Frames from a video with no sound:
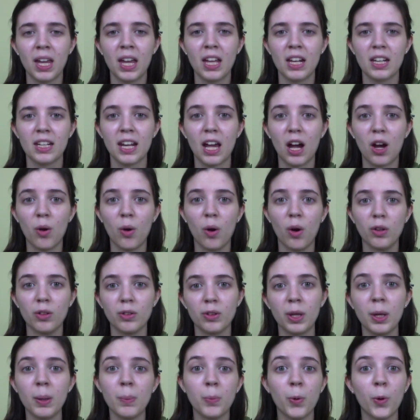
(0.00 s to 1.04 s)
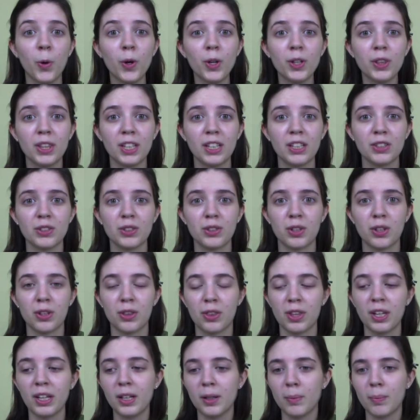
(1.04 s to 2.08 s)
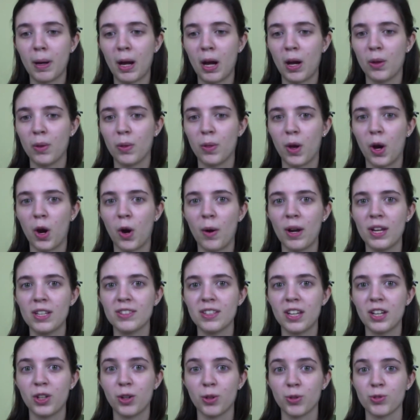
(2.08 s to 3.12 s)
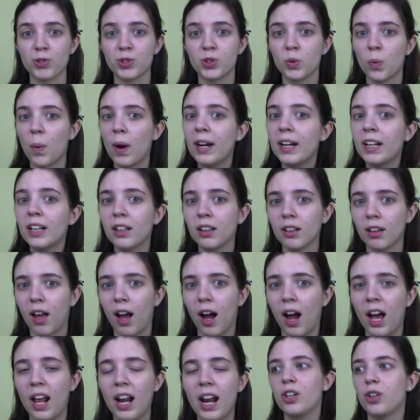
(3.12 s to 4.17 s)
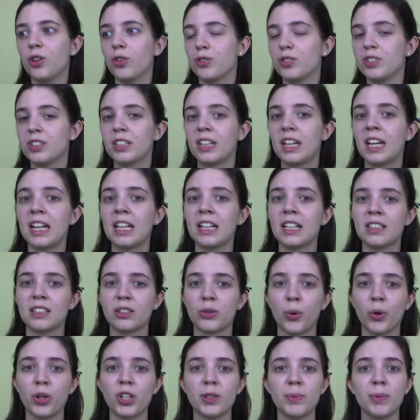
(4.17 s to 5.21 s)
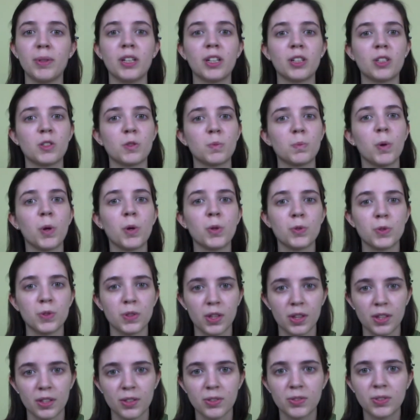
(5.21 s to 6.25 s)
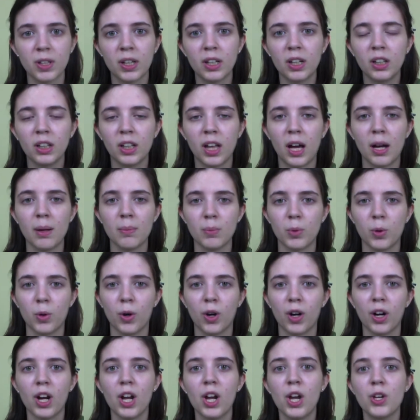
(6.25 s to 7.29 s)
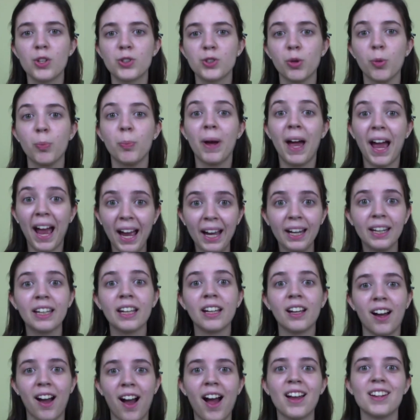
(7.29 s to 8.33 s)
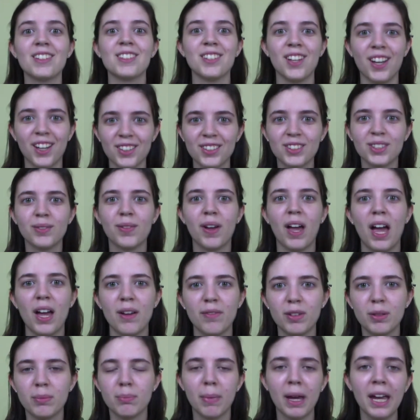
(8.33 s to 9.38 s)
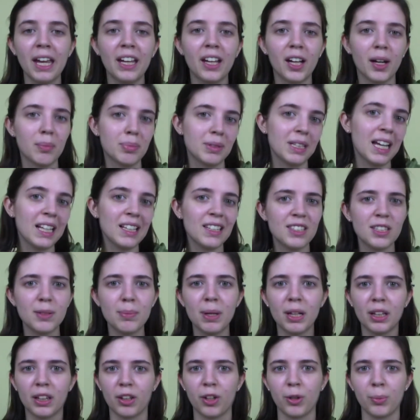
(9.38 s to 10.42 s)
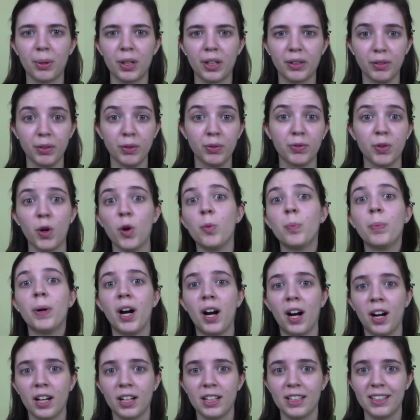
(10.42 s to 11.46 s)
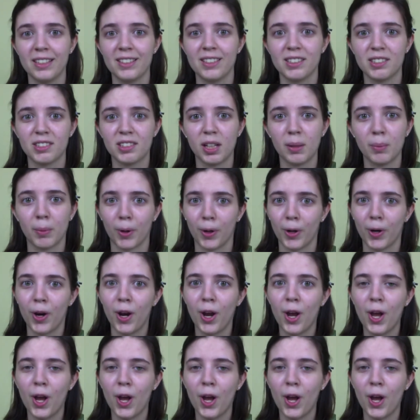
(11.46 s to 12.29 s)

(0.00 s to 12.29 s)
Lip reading: Now, the important thing to think about though is that you're sweating a lot, your skin is going to be exposed to the sun a lot more, so packing on tons of heavy makeup tends to be a little bit of a faux pas in summer.